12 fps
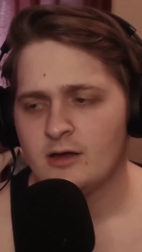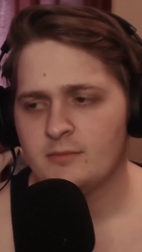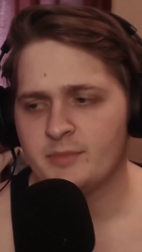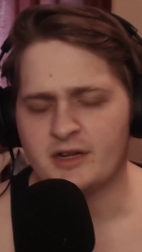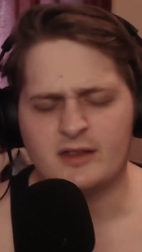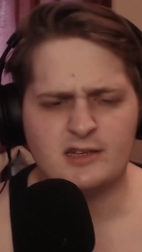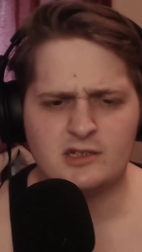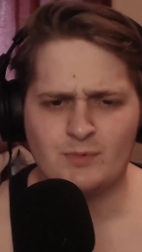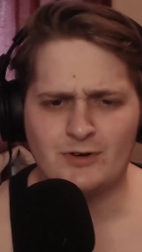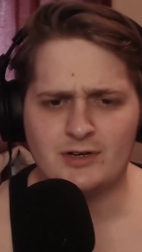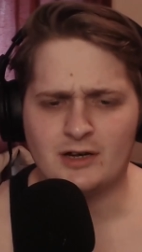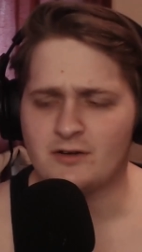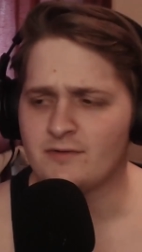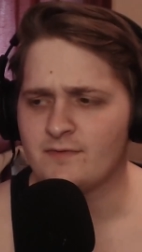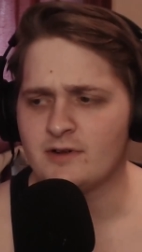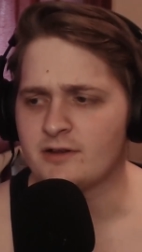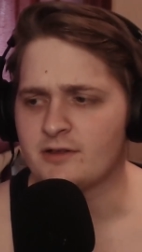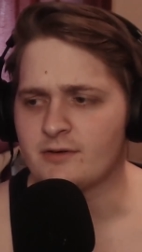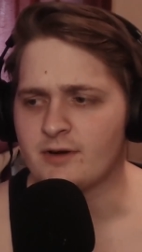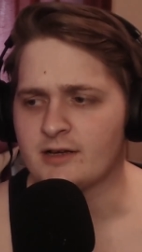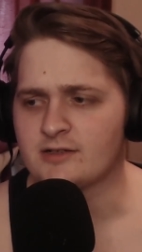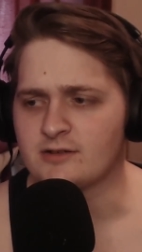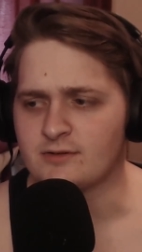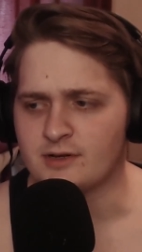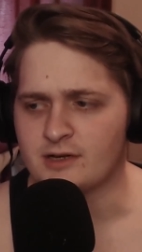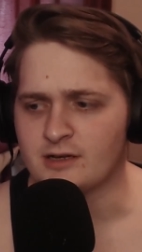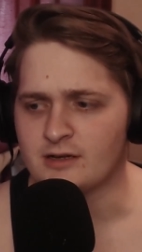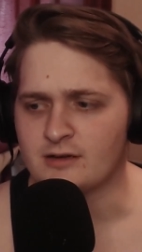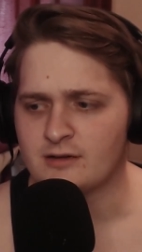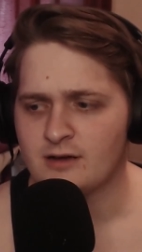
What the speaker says: But at this point, I don't feel like the grass is greener here.